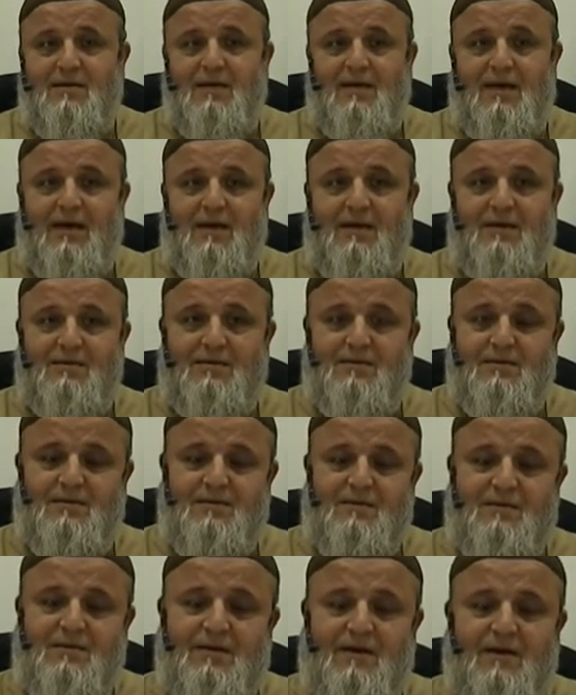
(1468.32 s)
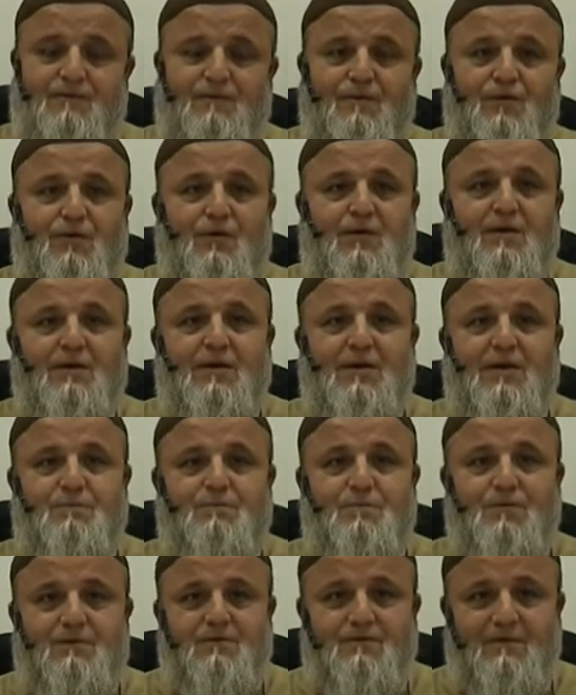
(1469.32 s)
And therefore
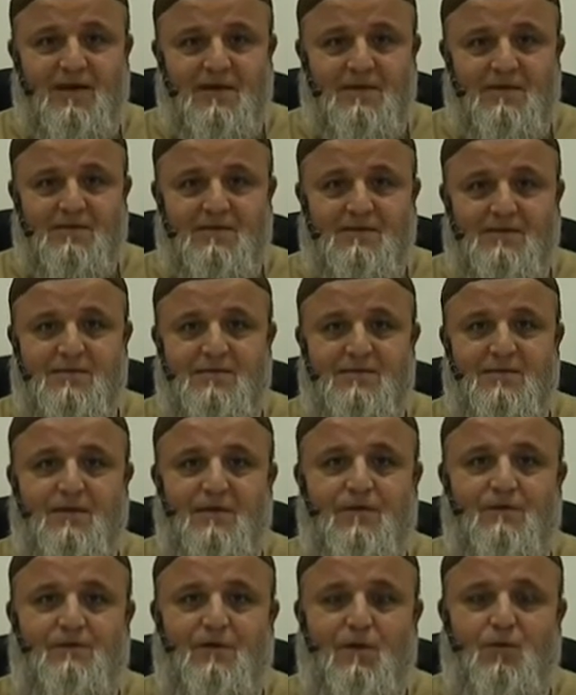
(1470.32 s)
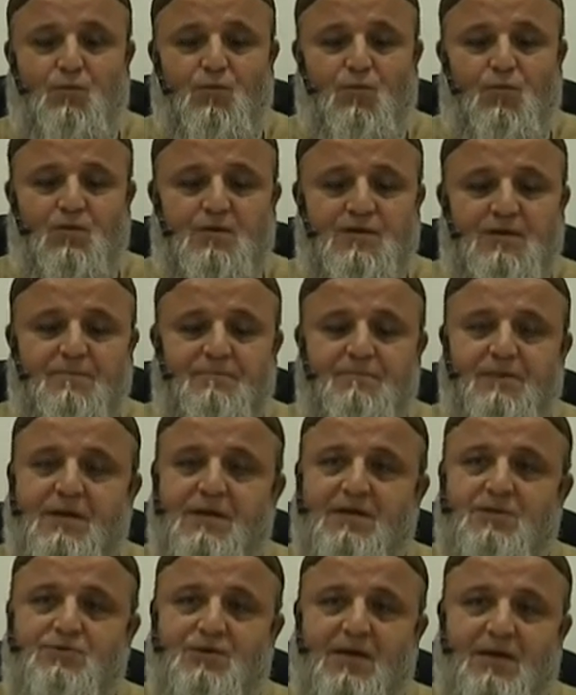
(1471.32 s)
it prevents from water
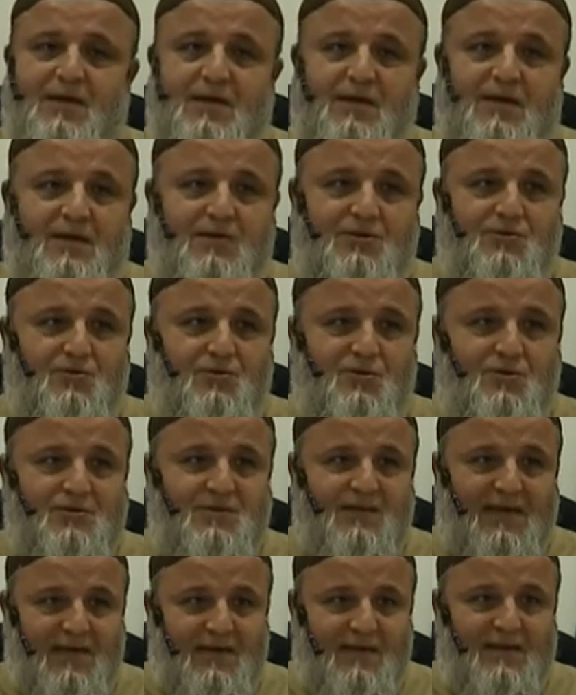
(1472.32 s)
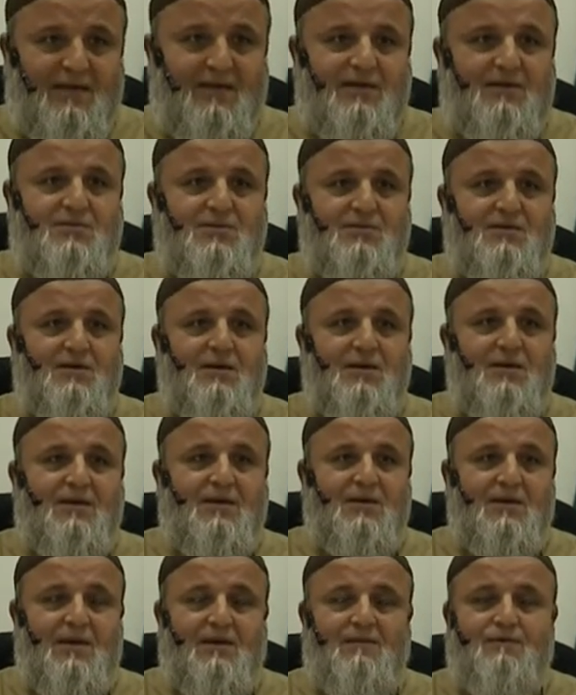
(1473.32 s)
penetrating into those areas,
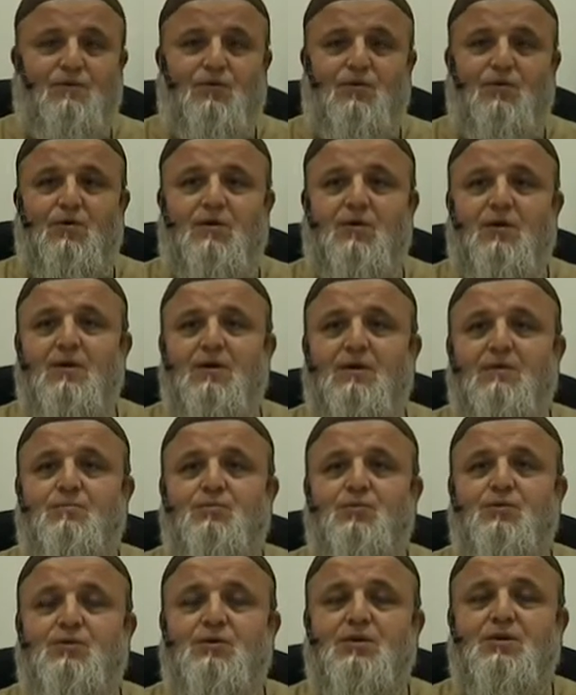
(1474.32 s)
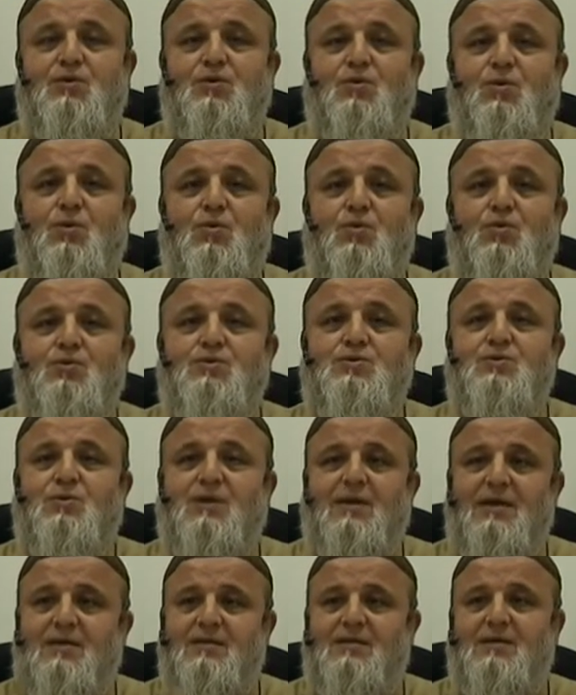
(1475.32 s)
therefore putting your ghusl
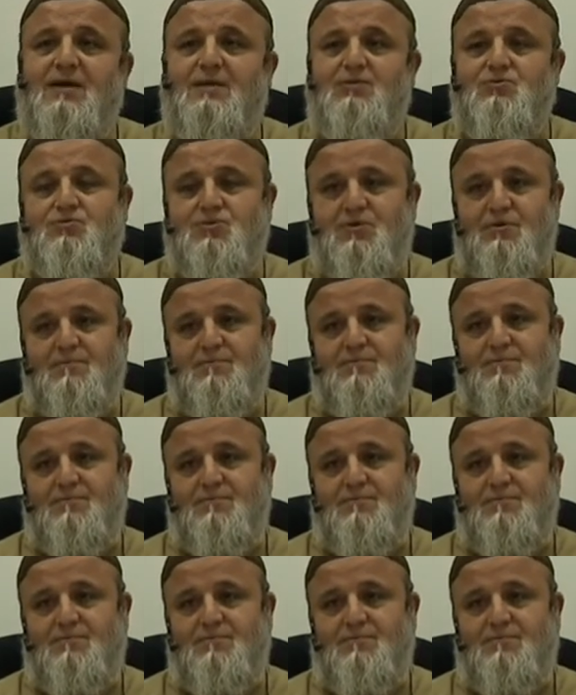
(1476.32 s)
in danger.